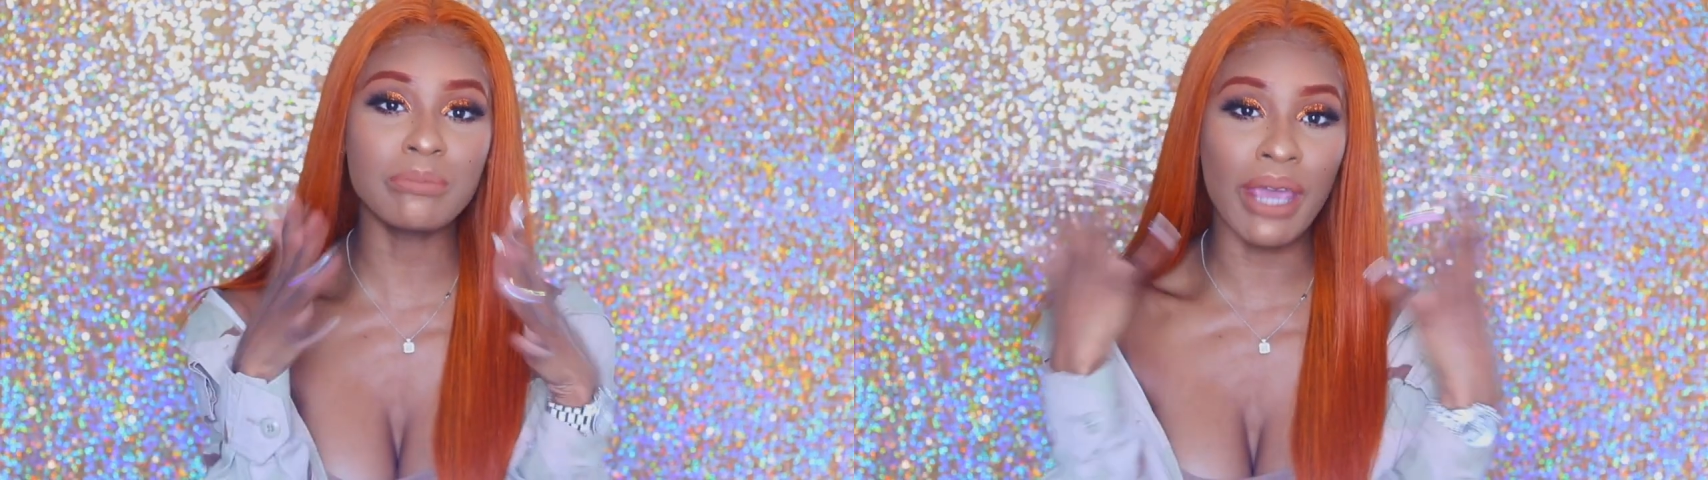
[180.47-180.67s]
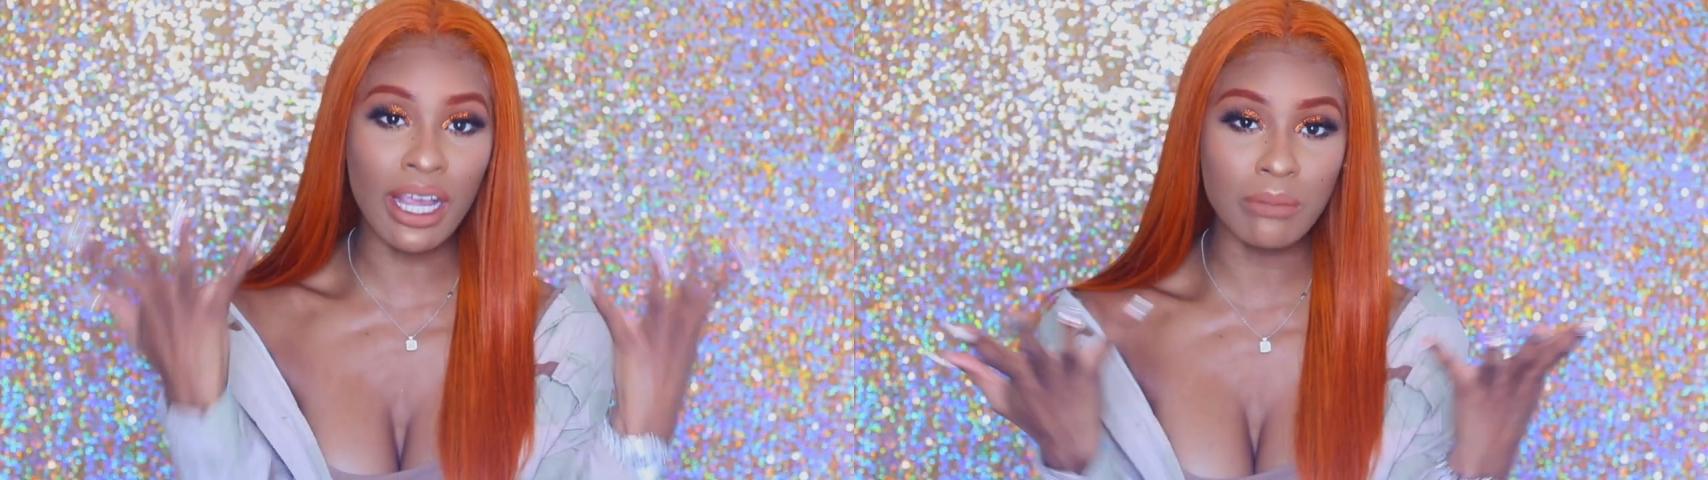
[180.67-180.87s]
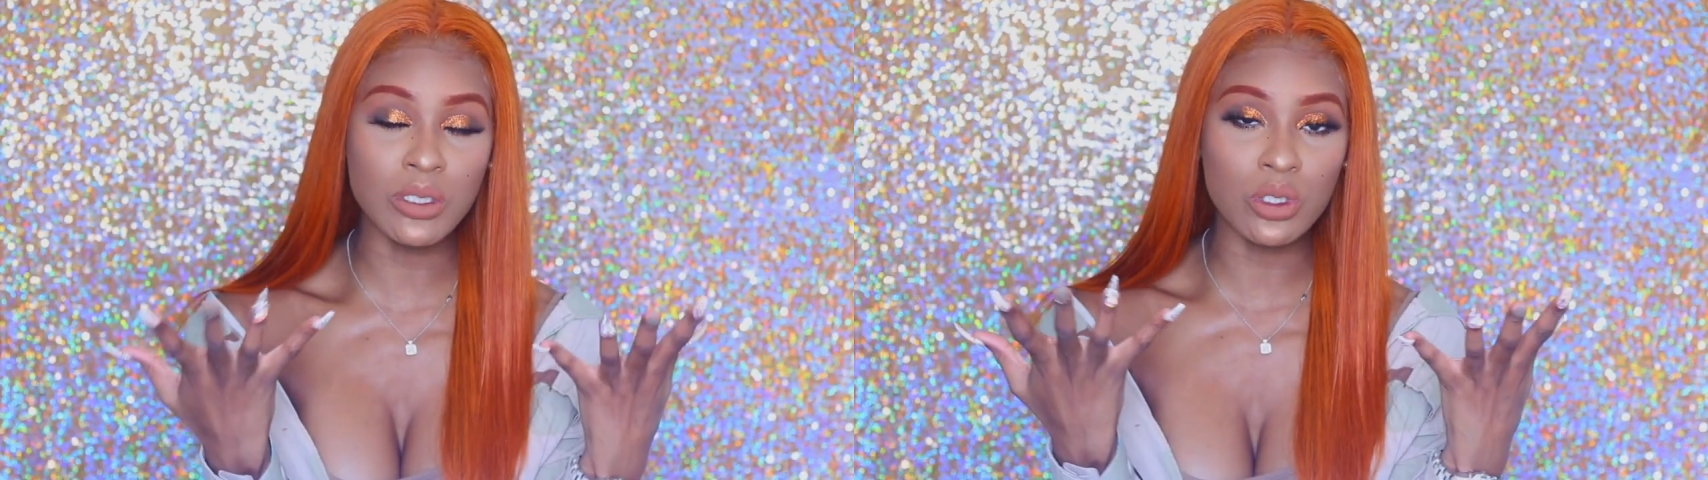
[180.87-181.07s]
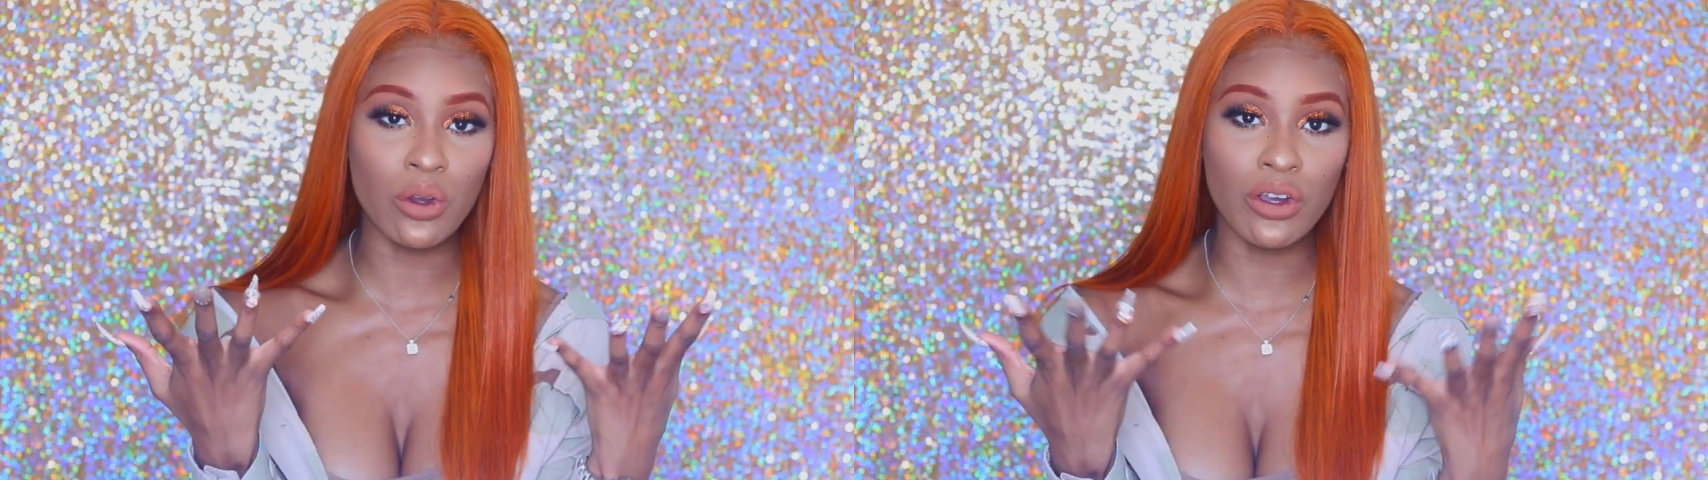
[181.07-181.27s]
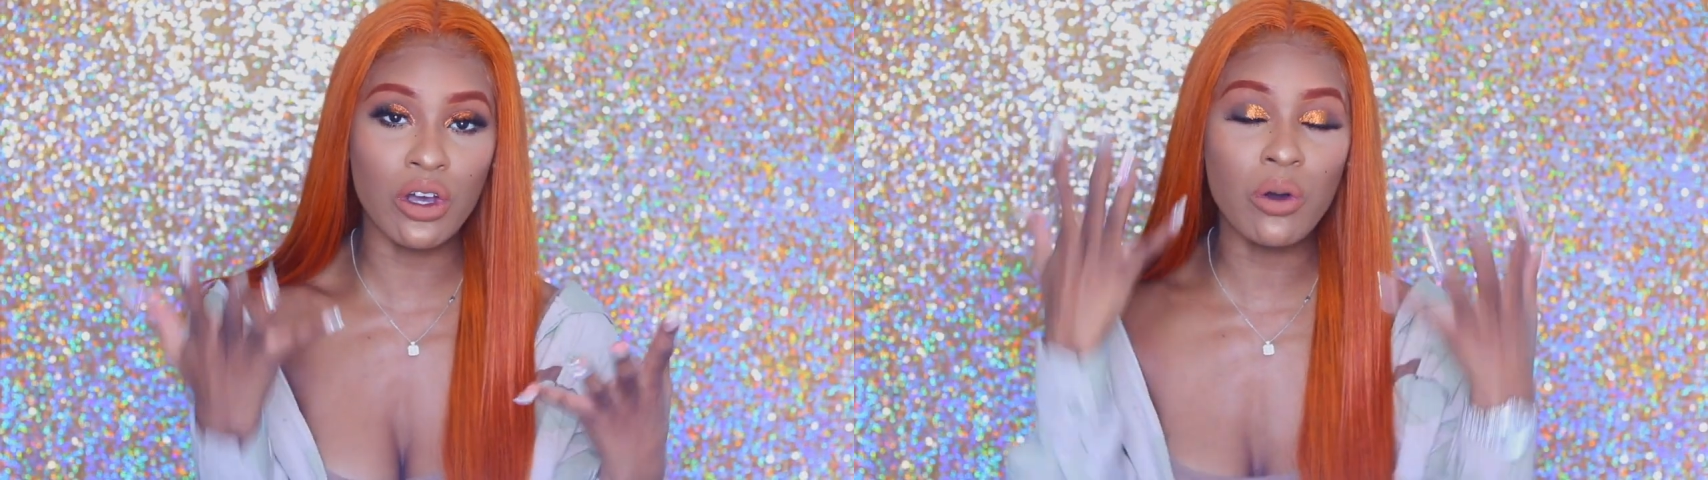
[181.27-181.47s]
makeup
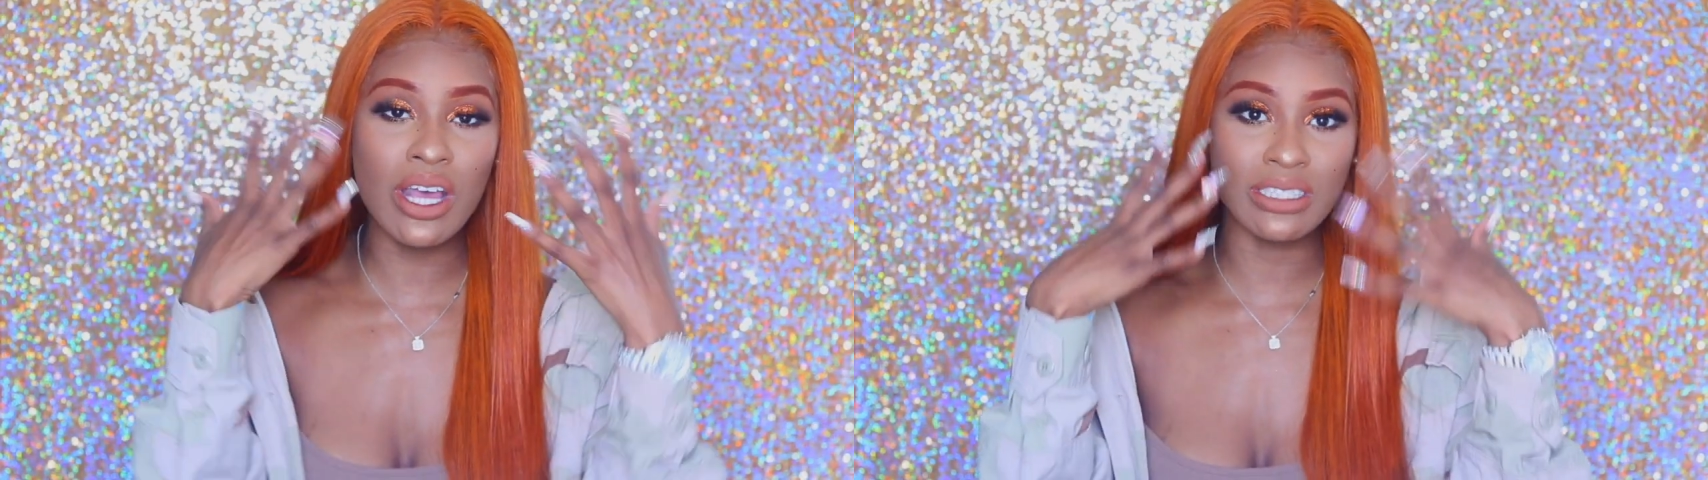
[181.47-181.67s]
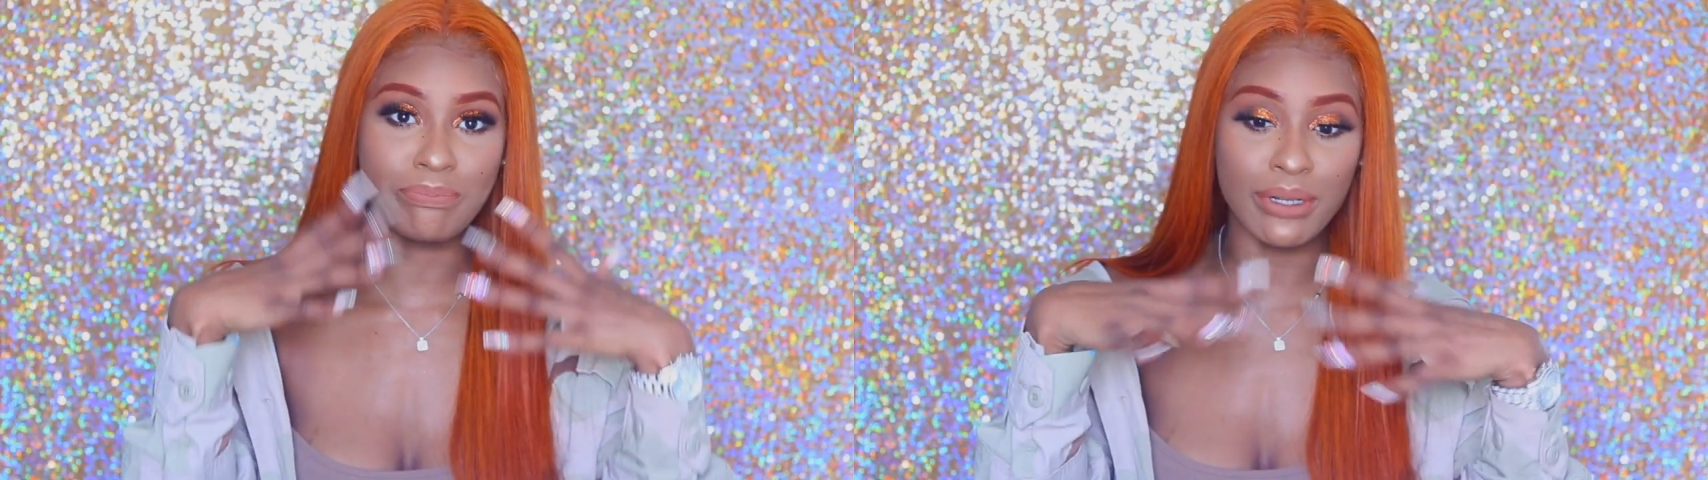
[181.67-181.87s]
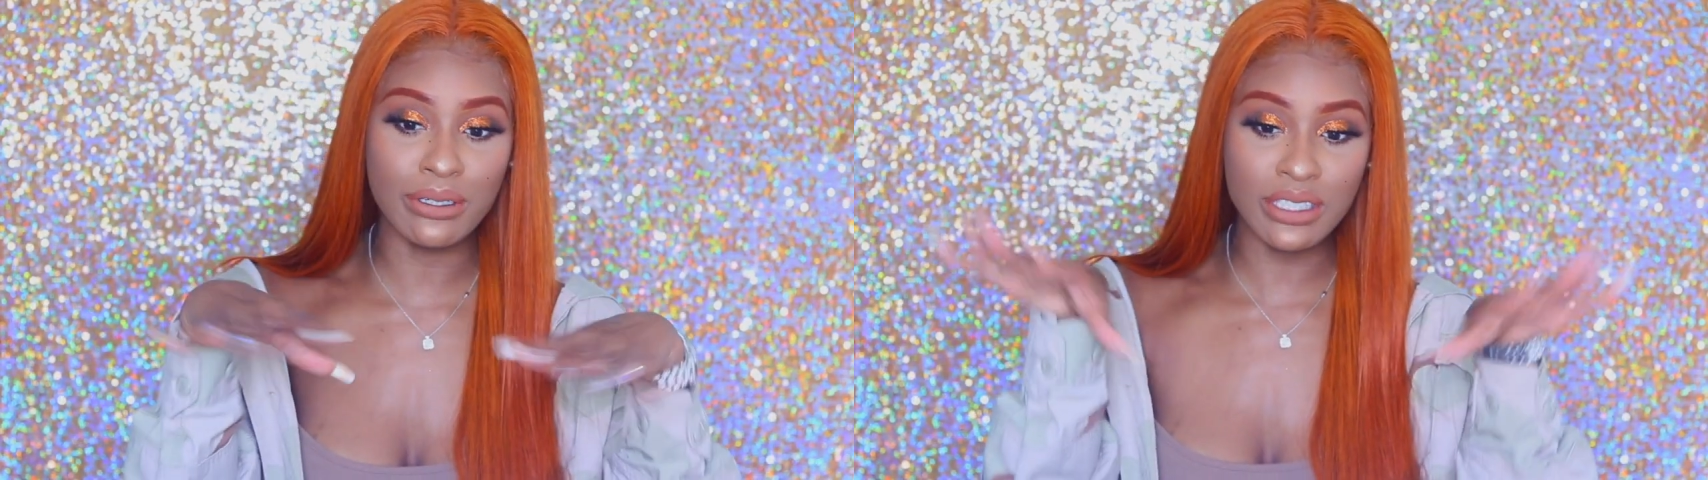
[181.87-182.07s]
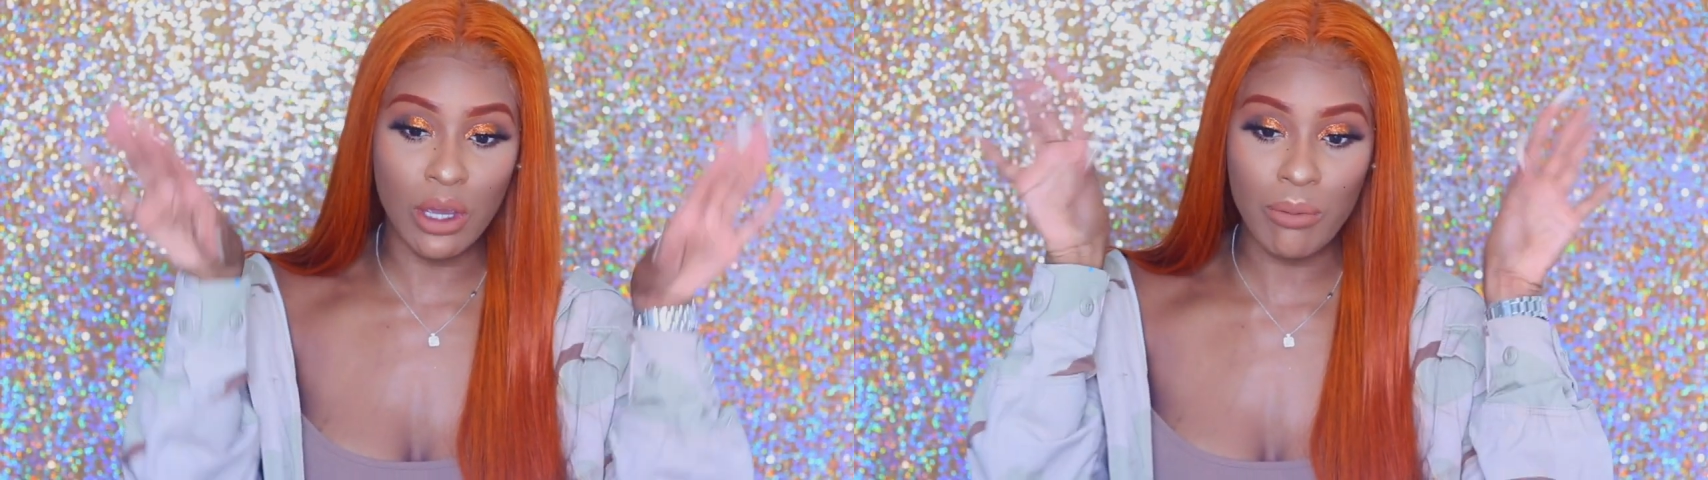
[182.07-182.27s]
tutorial is built